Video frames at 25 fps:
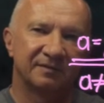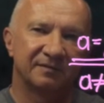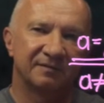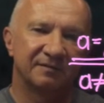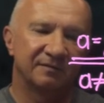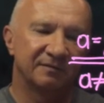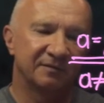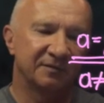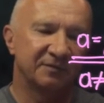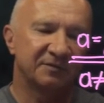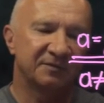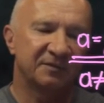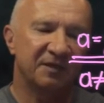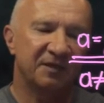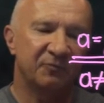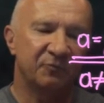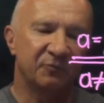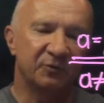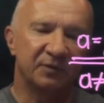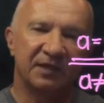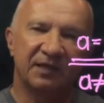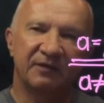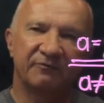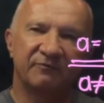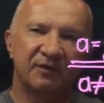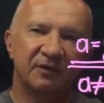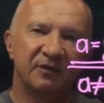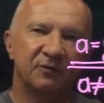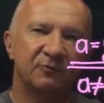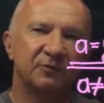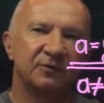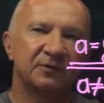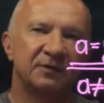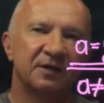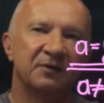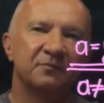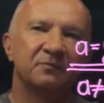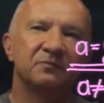this sum will have
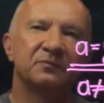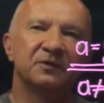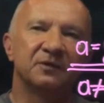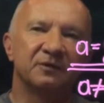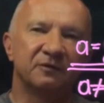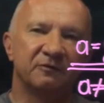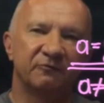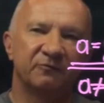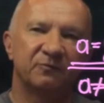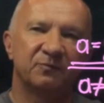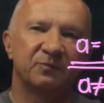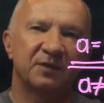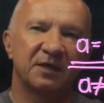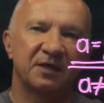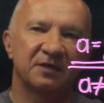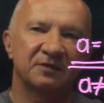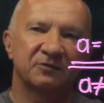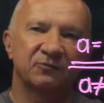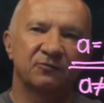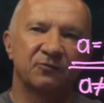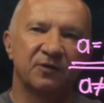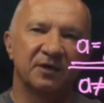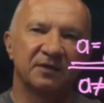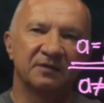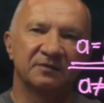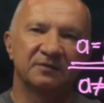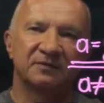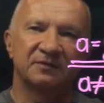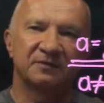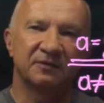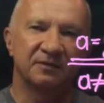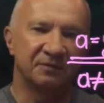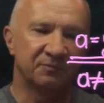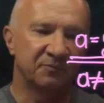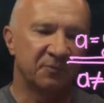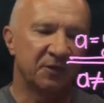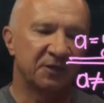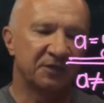equal number of plus ones
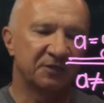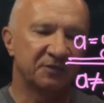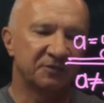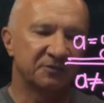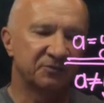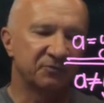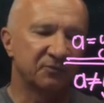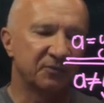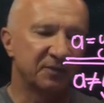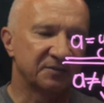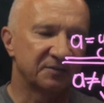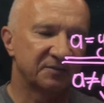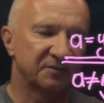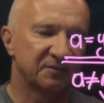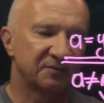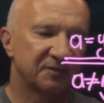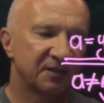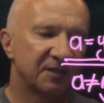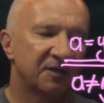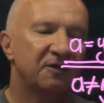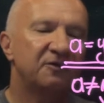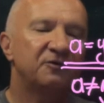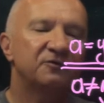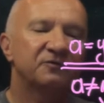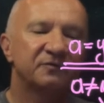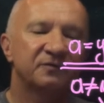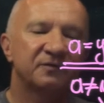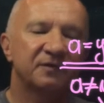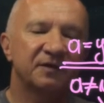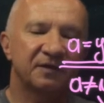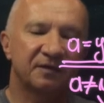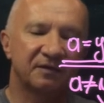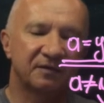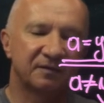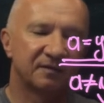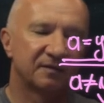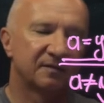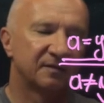and minus ones. So the whole
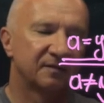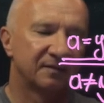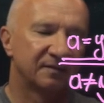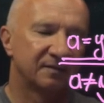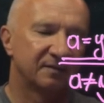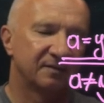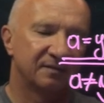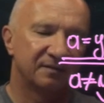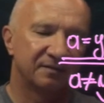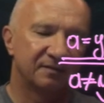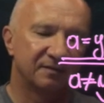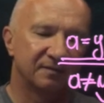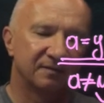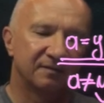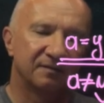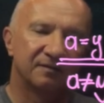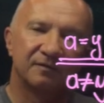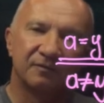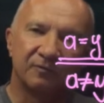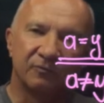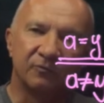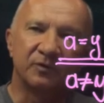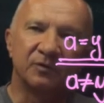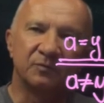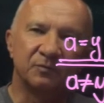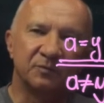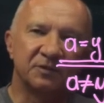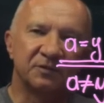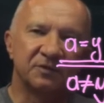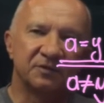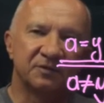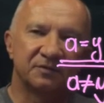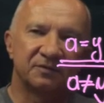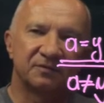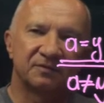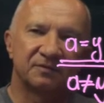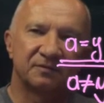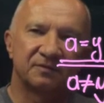thing will be
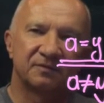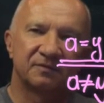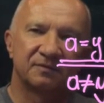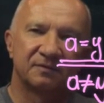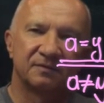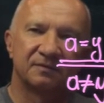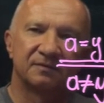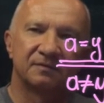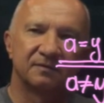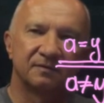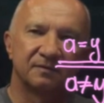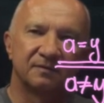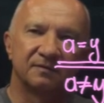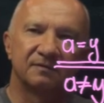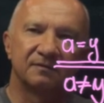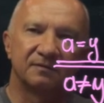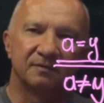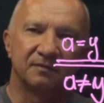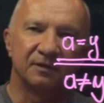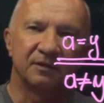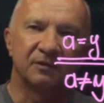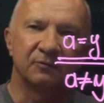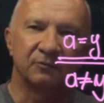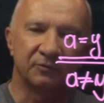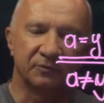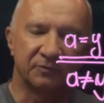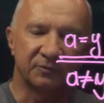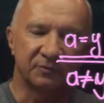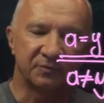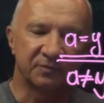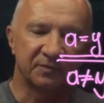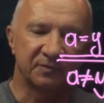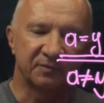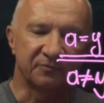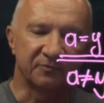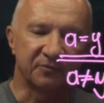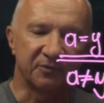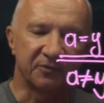just equal to
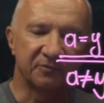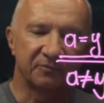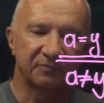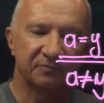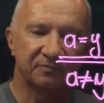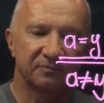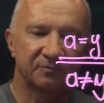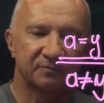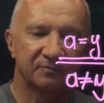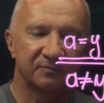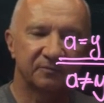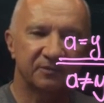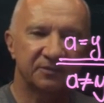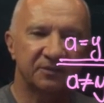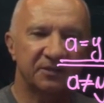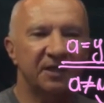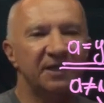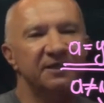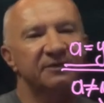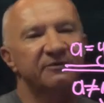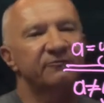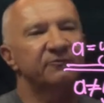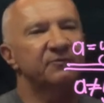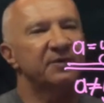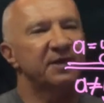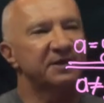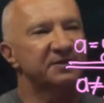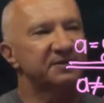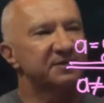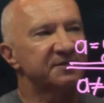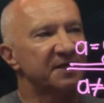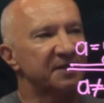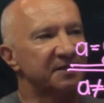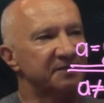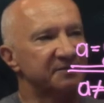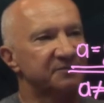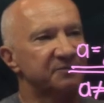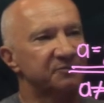0, which kind of makes
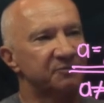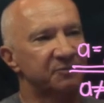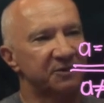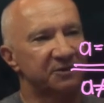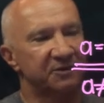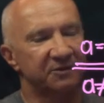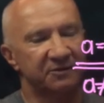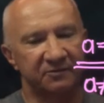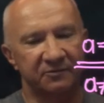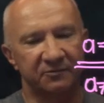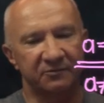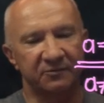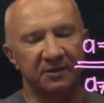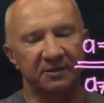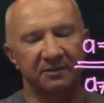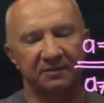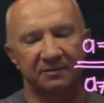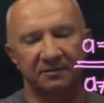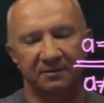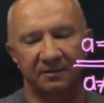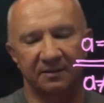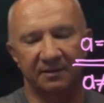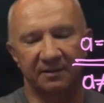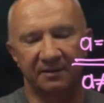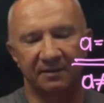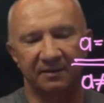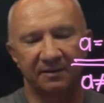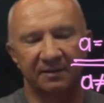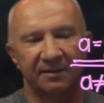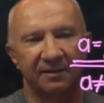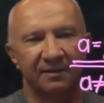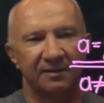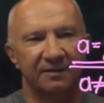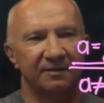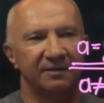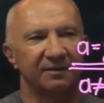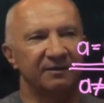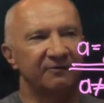sense because, right,
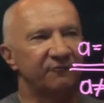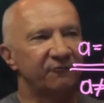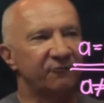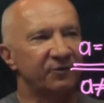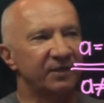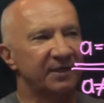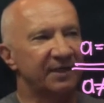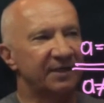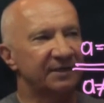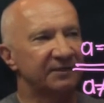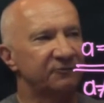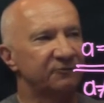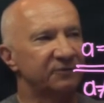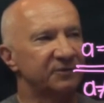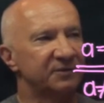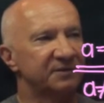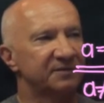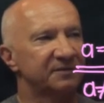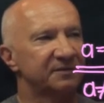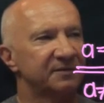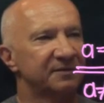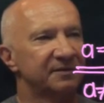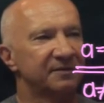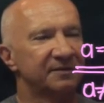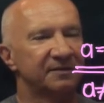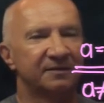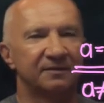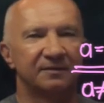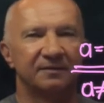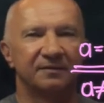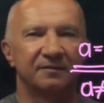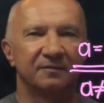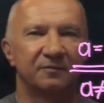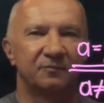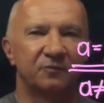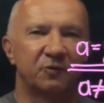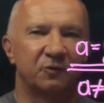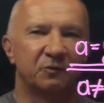if we get with
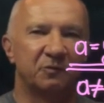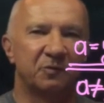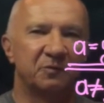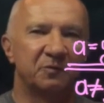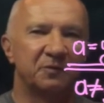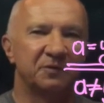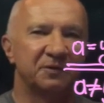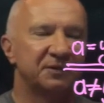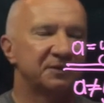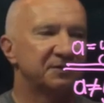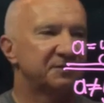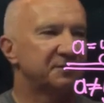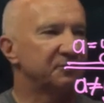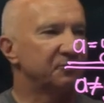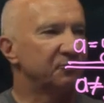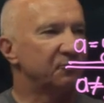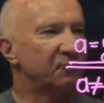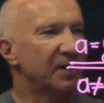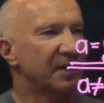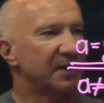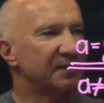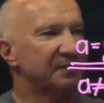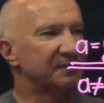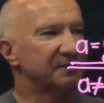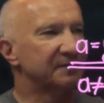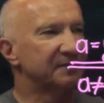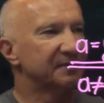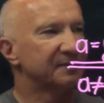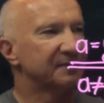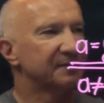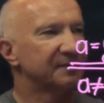probability 1